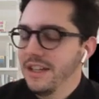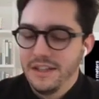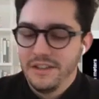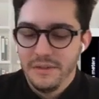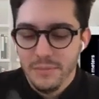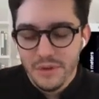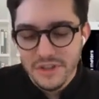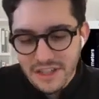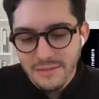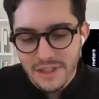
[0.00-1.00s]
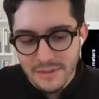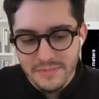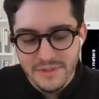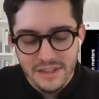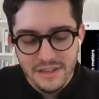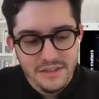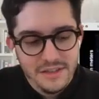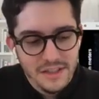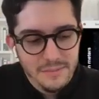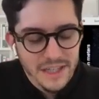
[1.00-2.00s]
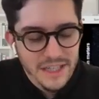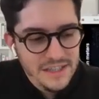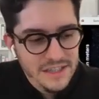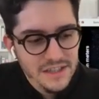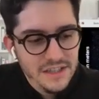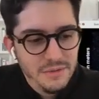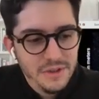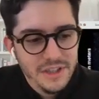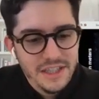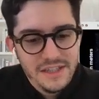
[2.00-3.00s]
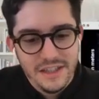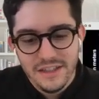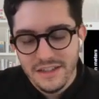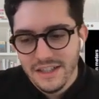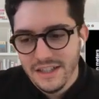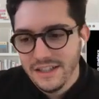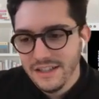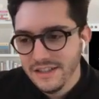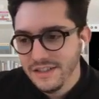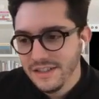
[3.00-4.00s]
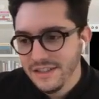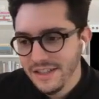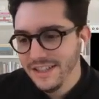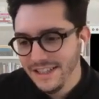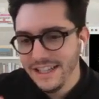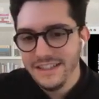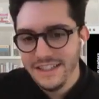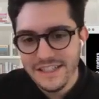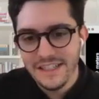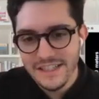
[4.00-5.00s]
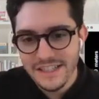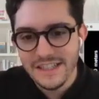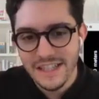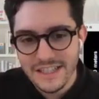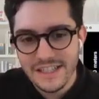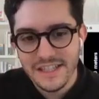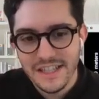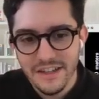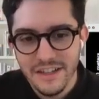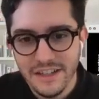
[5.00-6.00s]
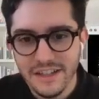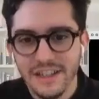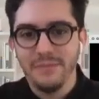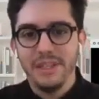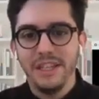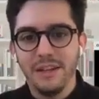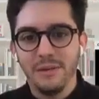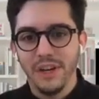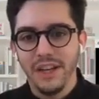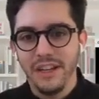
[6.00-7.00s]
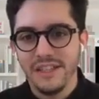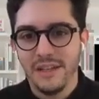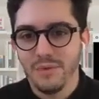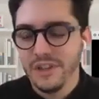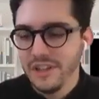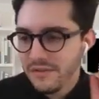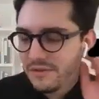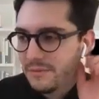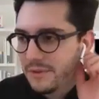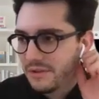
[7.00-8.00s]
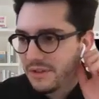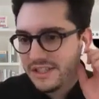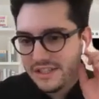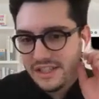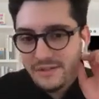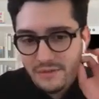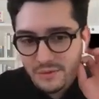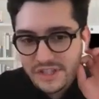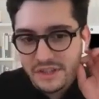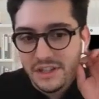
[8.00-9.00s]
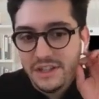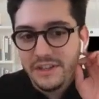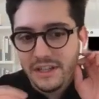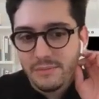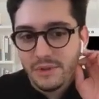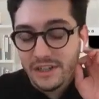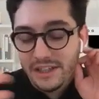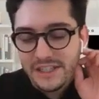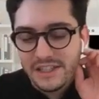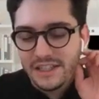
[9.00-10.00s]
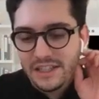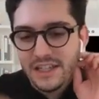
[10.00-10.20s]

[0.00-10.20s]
The more time that passes, I realize that that distance is necessary, that like being away, separated from the crisis, even if we're still living it, but at least like